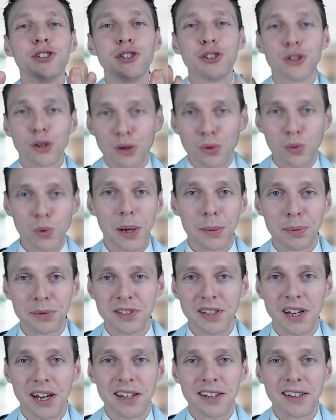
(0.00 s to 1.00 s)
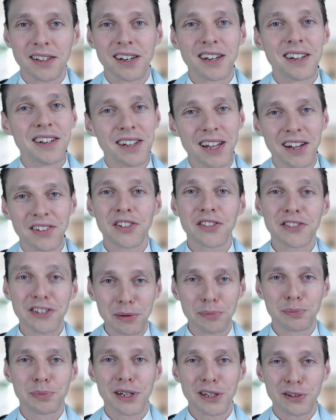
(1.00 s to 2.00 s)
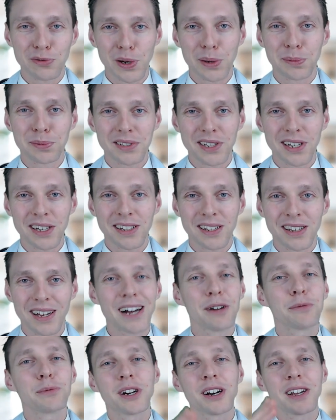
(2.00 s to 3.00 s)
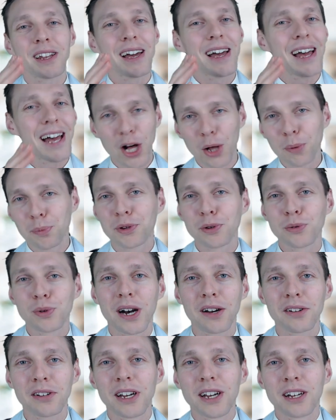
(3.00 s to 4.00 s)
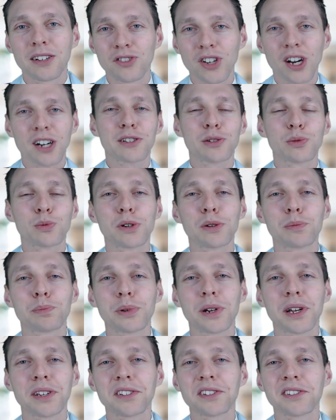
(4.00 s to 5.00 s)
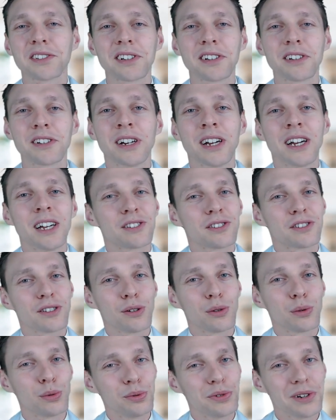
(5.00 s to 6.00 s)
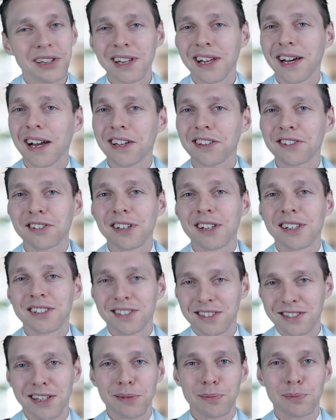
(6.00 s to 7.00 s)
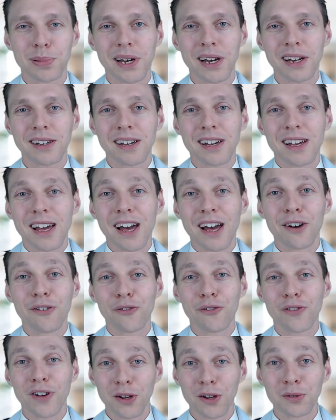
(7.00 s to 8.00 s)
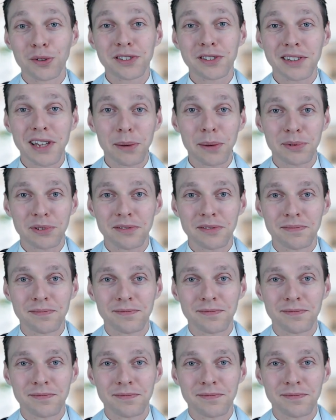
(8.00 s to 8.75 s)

your website and not a template website. I'm gonna help you out. Dr. WordPress is here, so relax, sit back and follow the steps.